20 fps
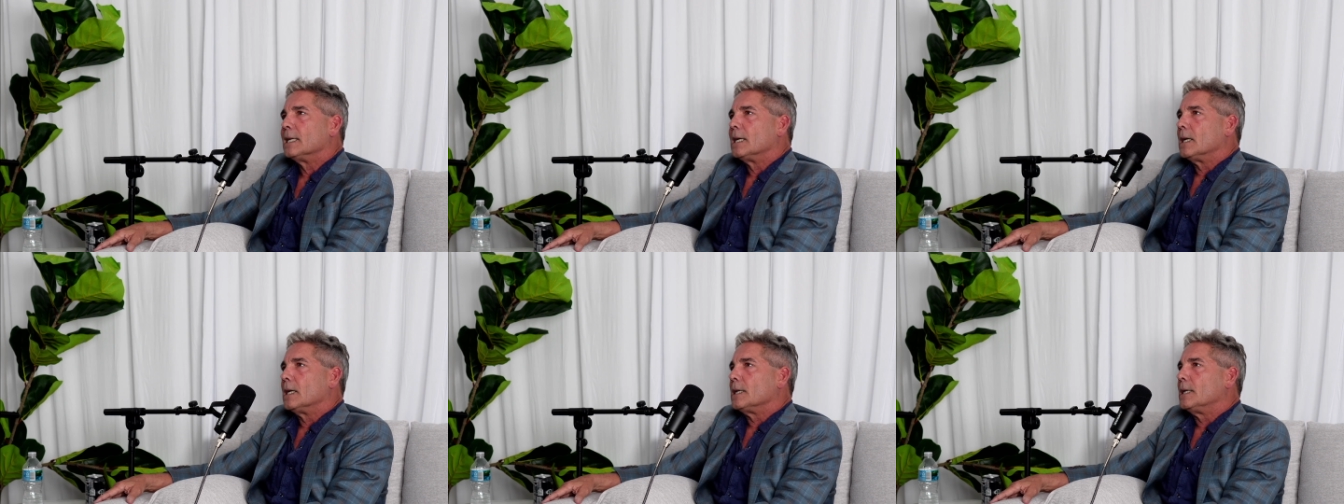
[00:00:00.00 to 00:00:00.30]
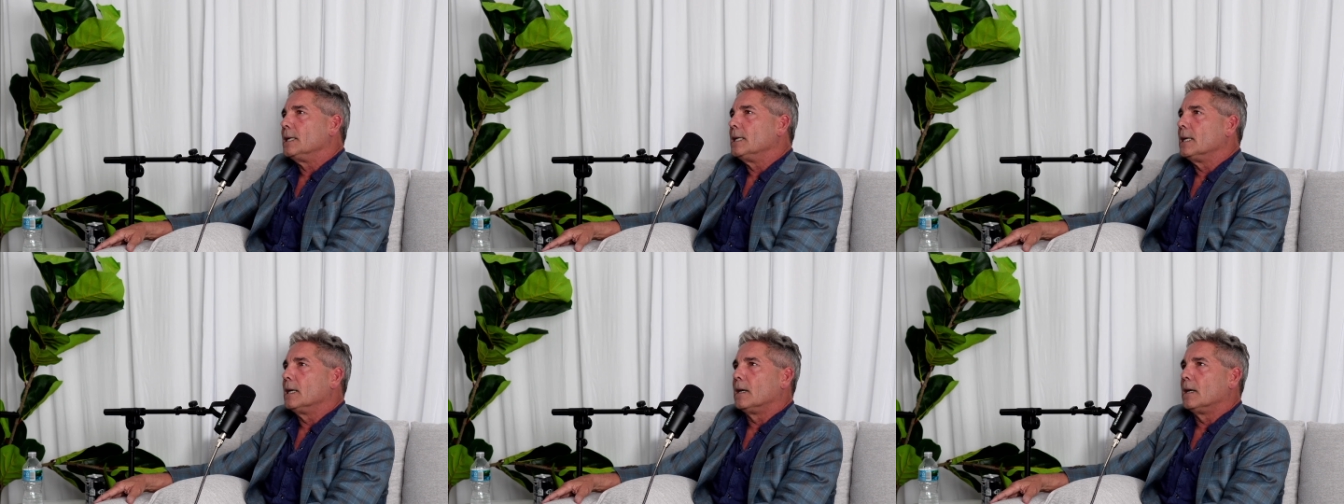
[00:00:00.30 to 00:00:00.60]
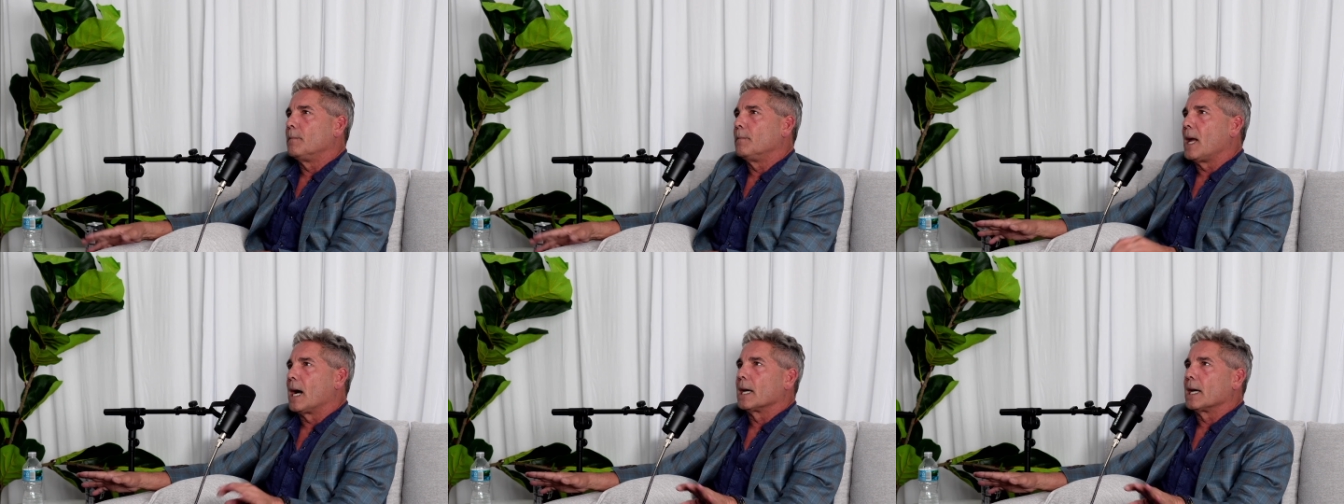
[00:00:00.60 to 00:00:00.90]
you know,
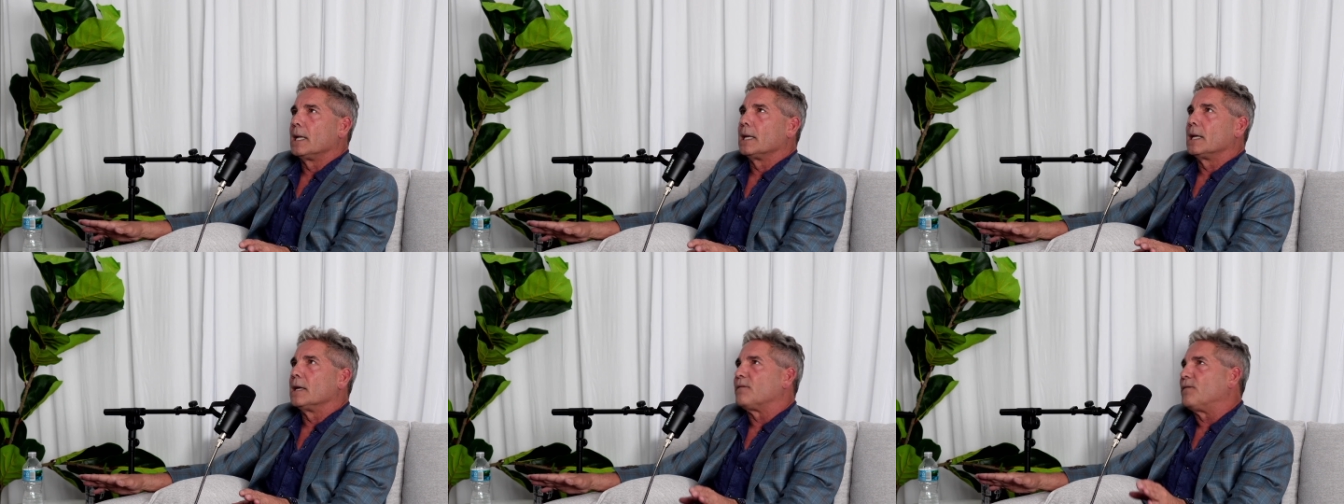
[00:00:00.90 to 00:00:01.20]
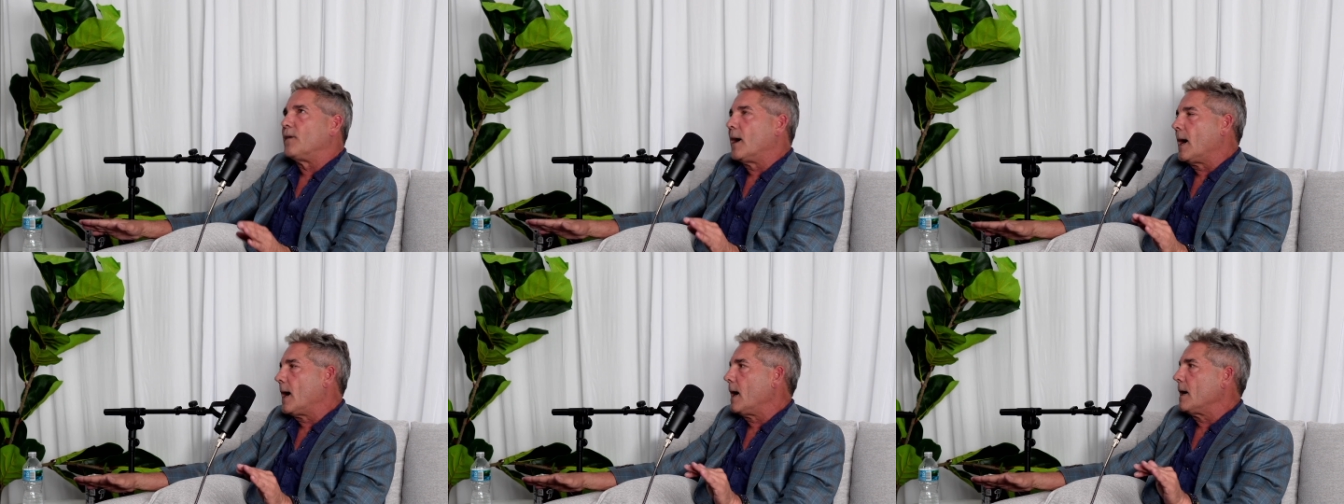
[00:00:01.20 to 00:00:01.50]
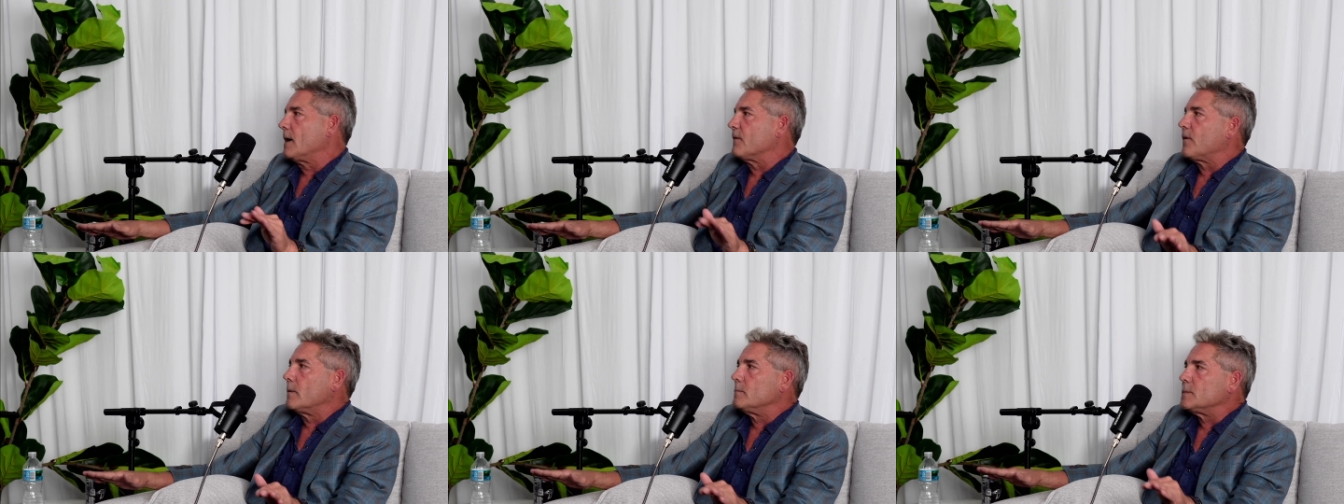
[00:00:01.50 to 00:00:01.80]
I'm not going to get fired
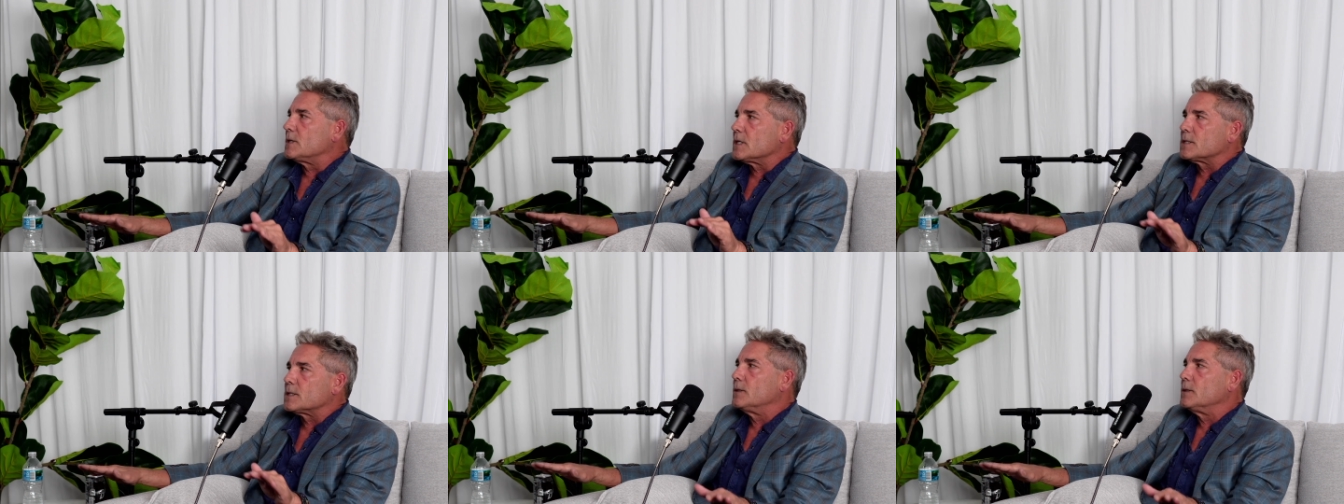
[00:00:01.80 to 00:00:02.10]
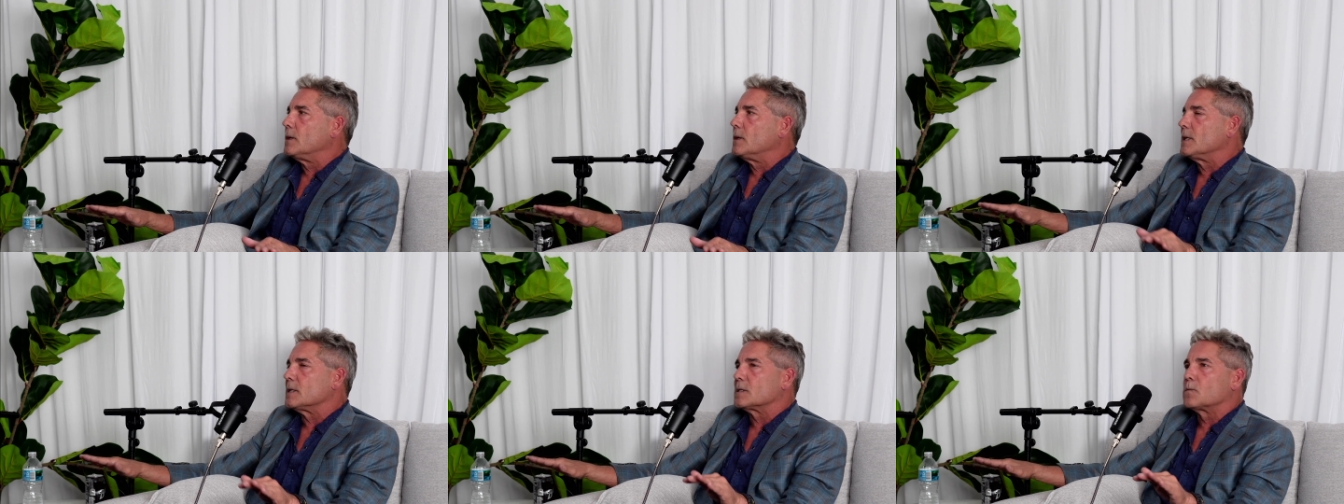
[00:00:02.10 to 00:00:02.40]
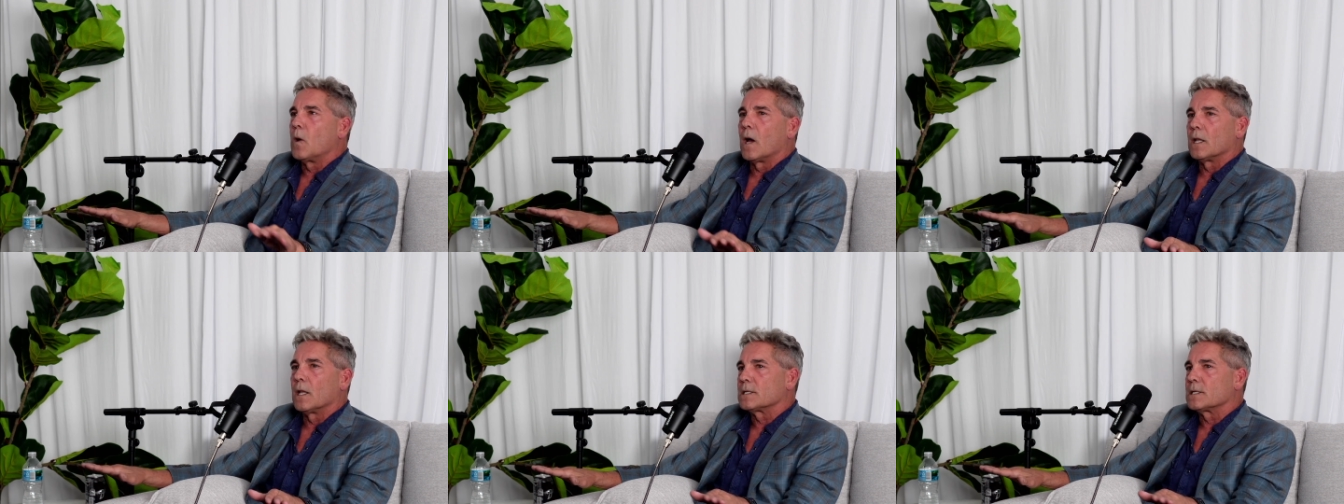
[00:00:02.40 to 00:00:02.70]
if I'm just doing as
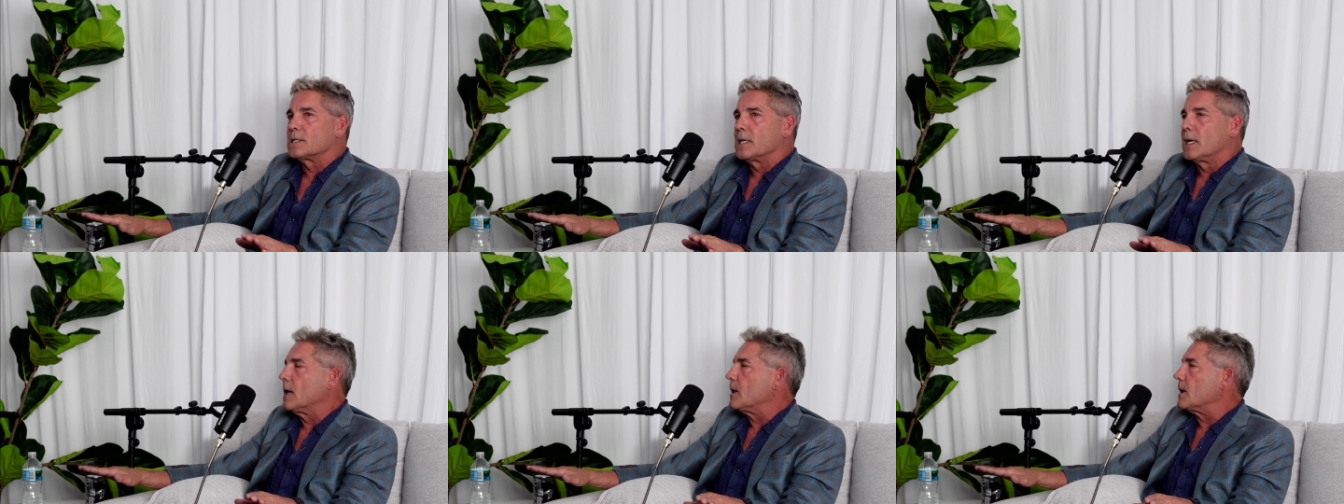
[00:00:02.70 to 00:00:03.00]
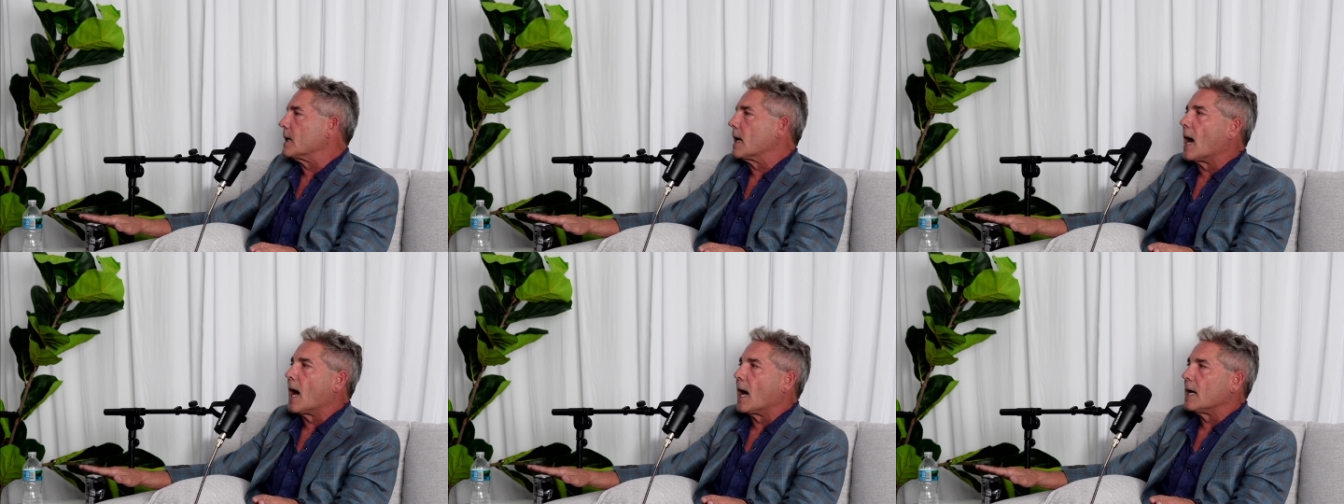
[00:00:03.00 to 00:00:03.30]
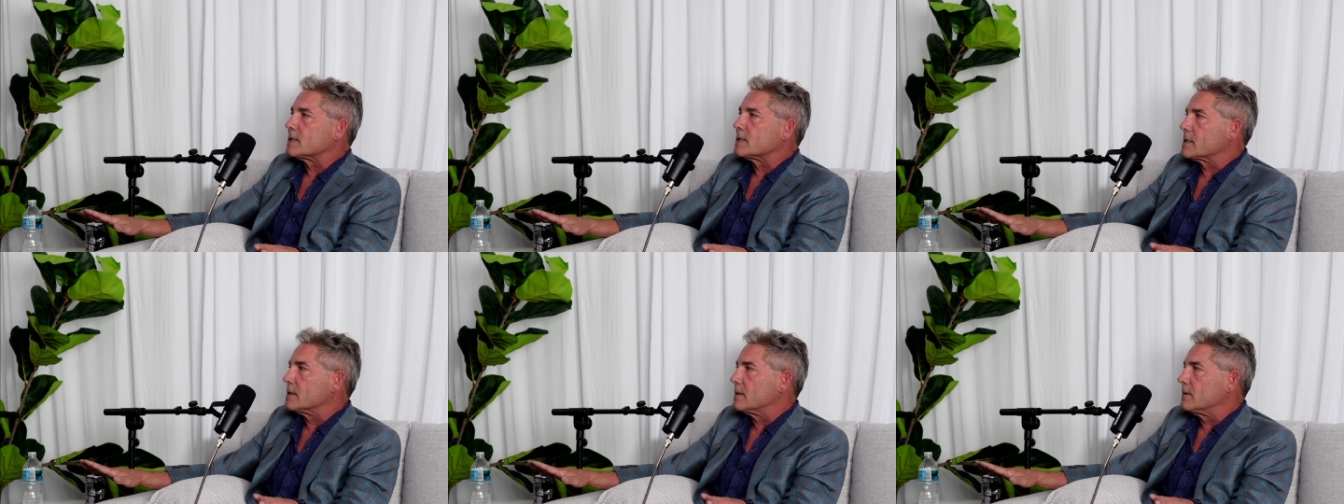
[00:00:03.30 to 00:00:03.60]
well as the other guys.